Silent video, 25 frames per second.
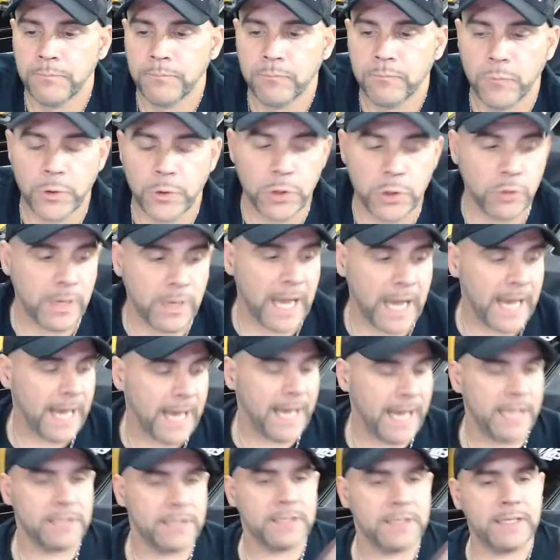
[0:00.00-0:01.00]
for you
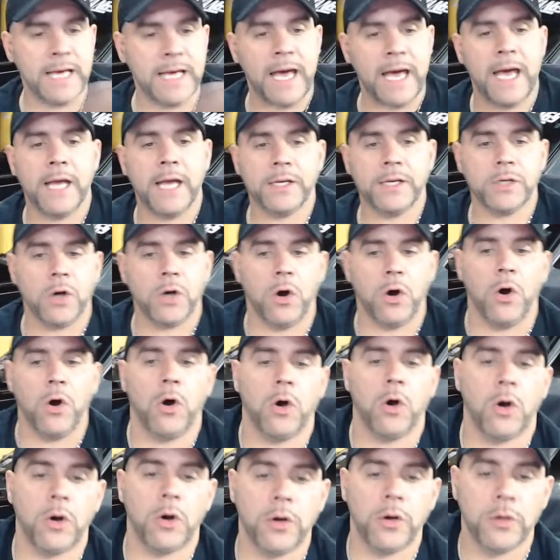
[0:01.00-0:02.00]
guys that
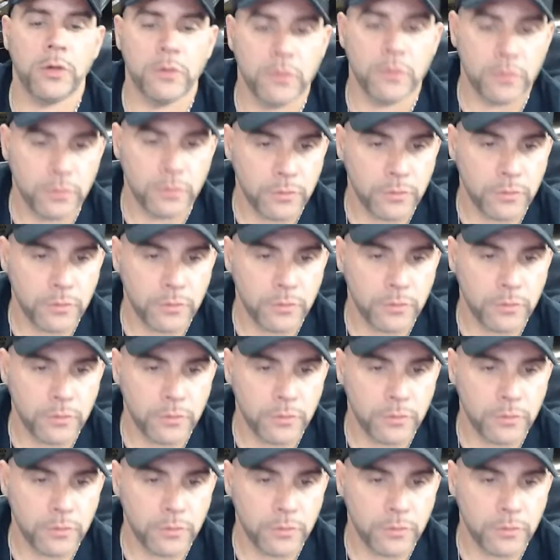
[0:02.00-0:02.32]
are